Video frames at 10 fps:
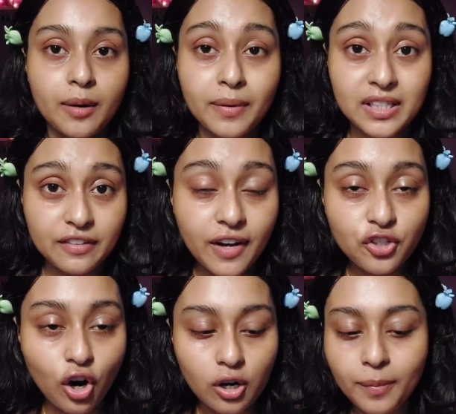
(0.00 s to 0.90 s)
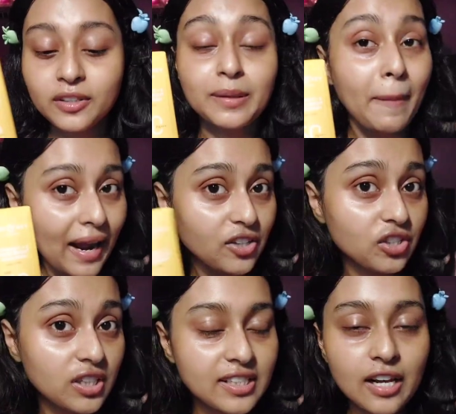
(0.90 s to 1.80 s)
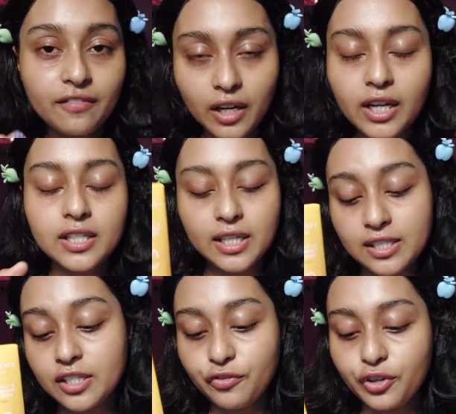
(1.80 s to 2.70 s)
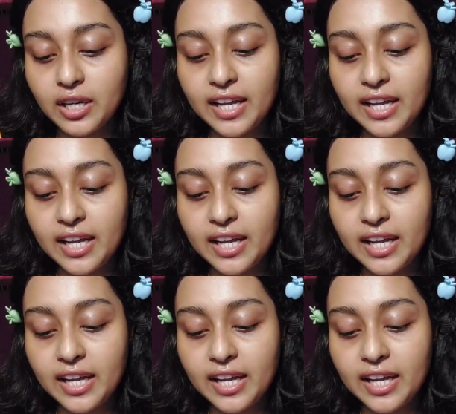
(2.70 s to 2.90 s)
But if I talk about the packaging itself, it is different.